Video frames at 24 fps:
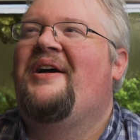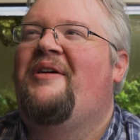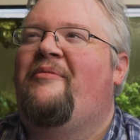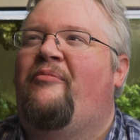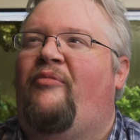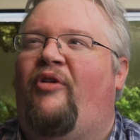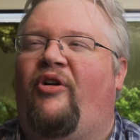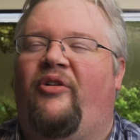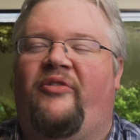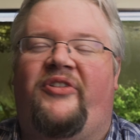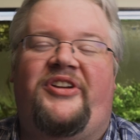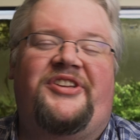
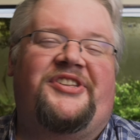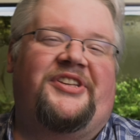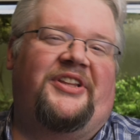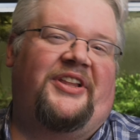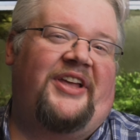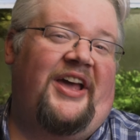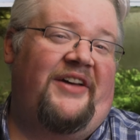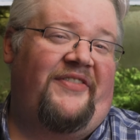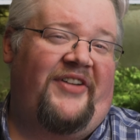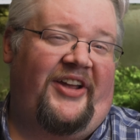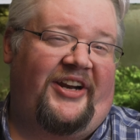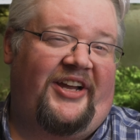More
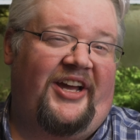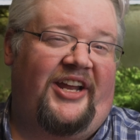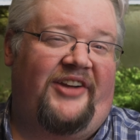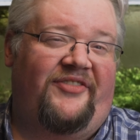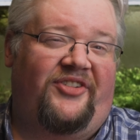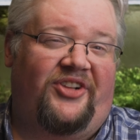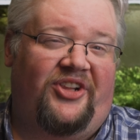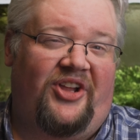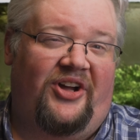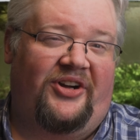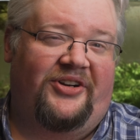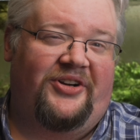recently, I've had kind of a
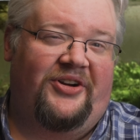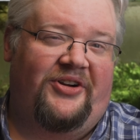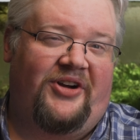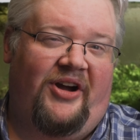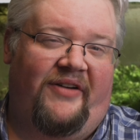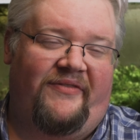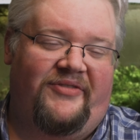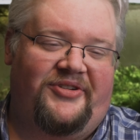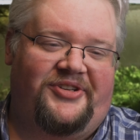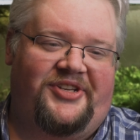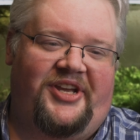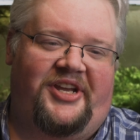longer
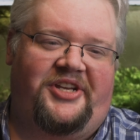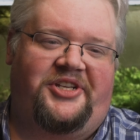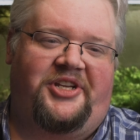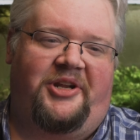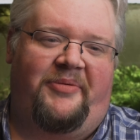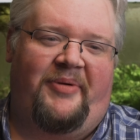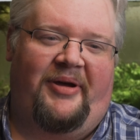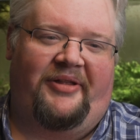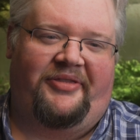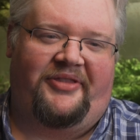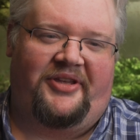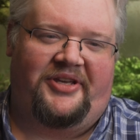conversation
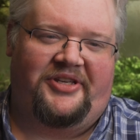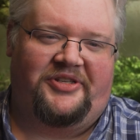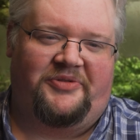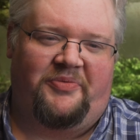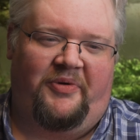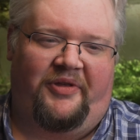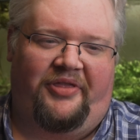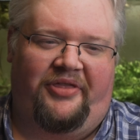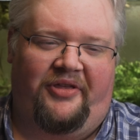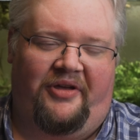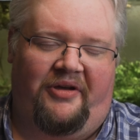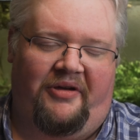about this
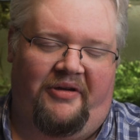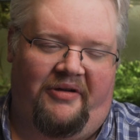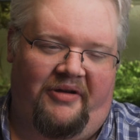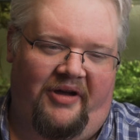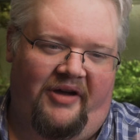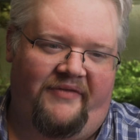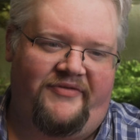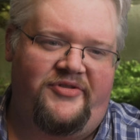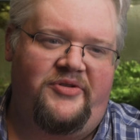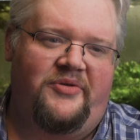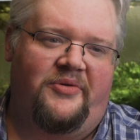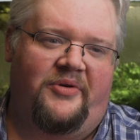with a,
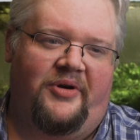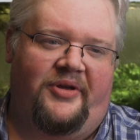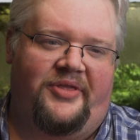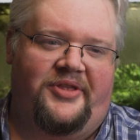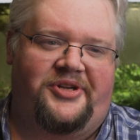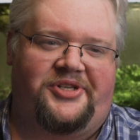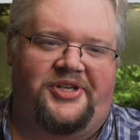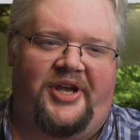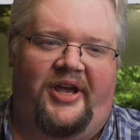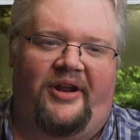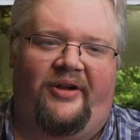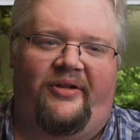a viewer on the
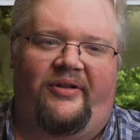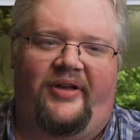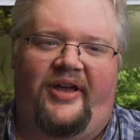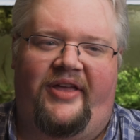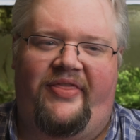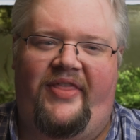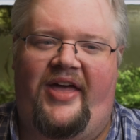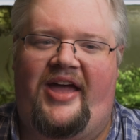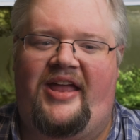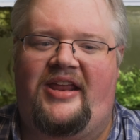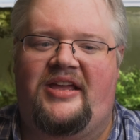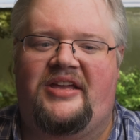channel,
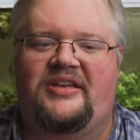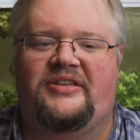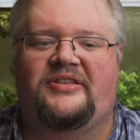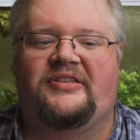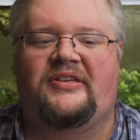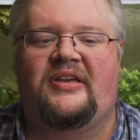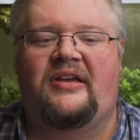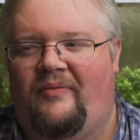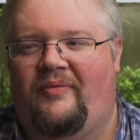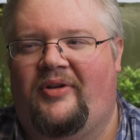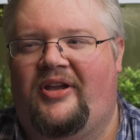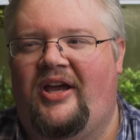and that
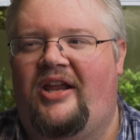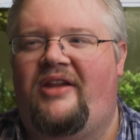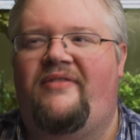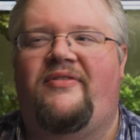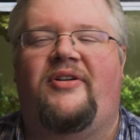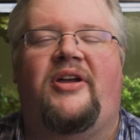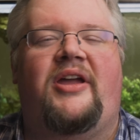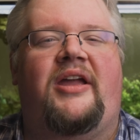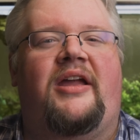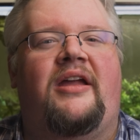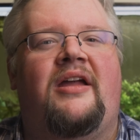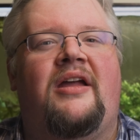is kind of
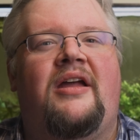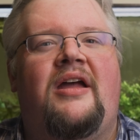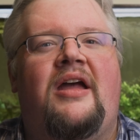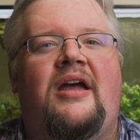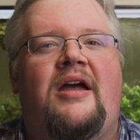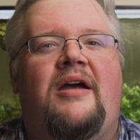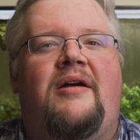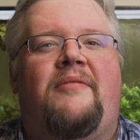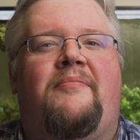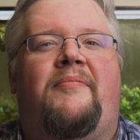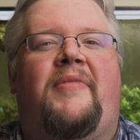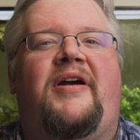a,
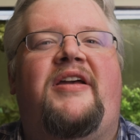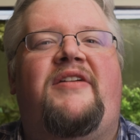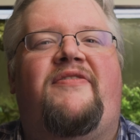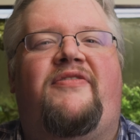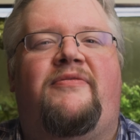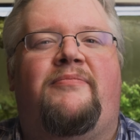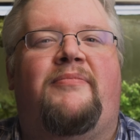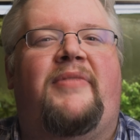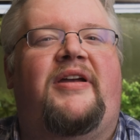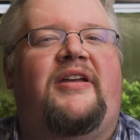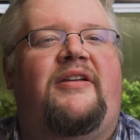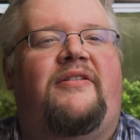my,
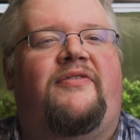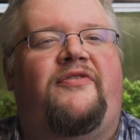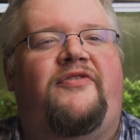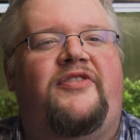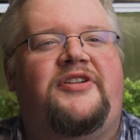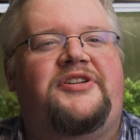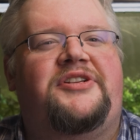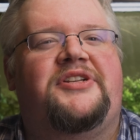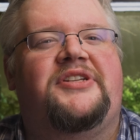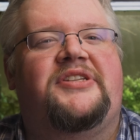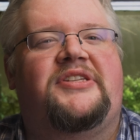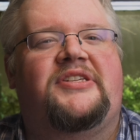my
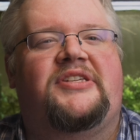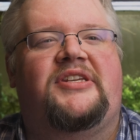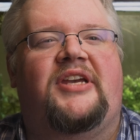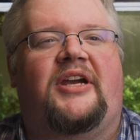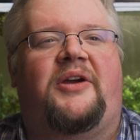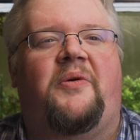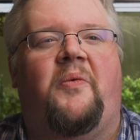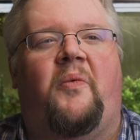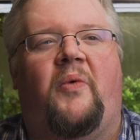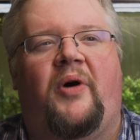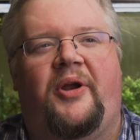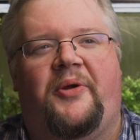fish is sick,
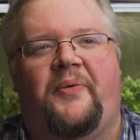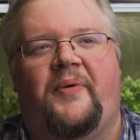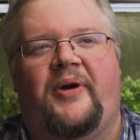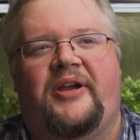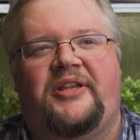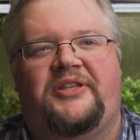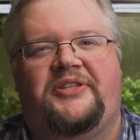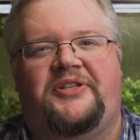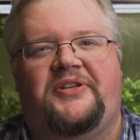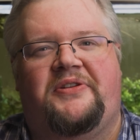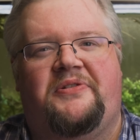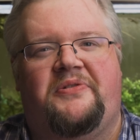what do I
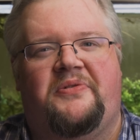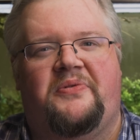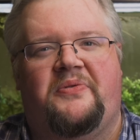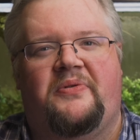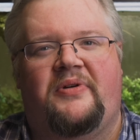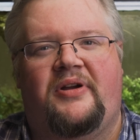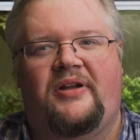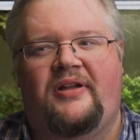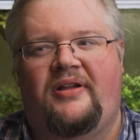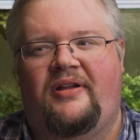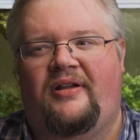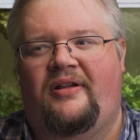
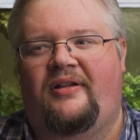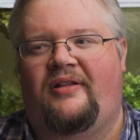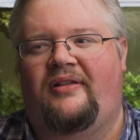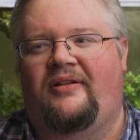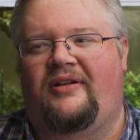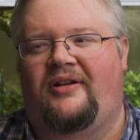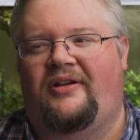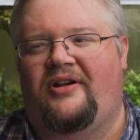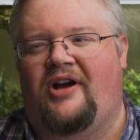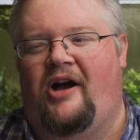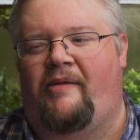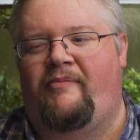do,
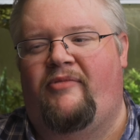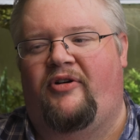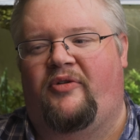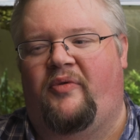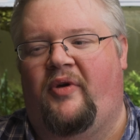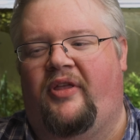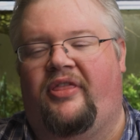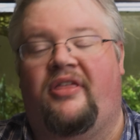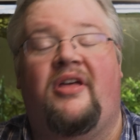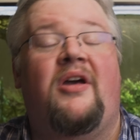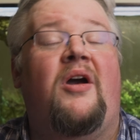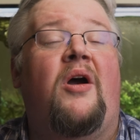comboed
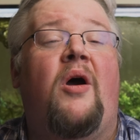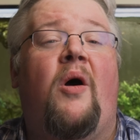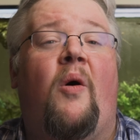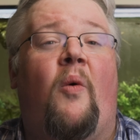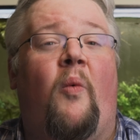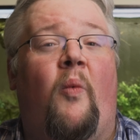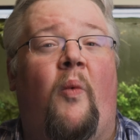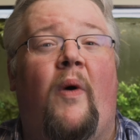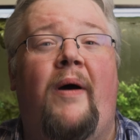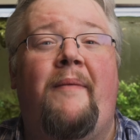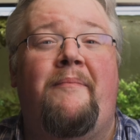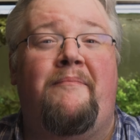with
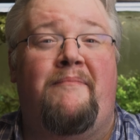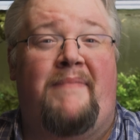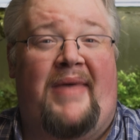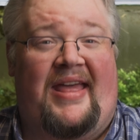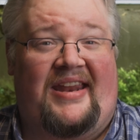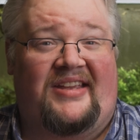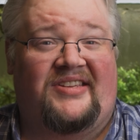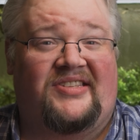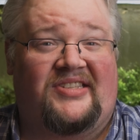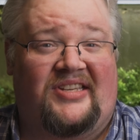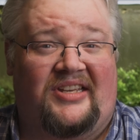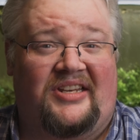what
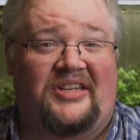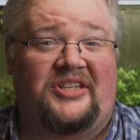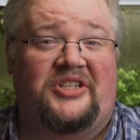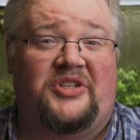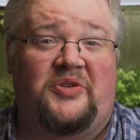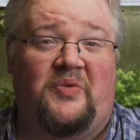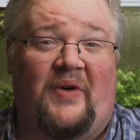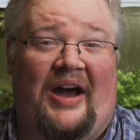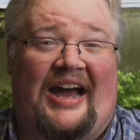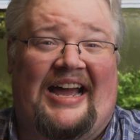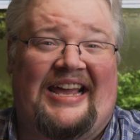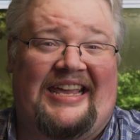medicine
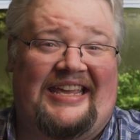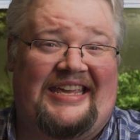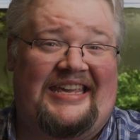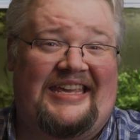do I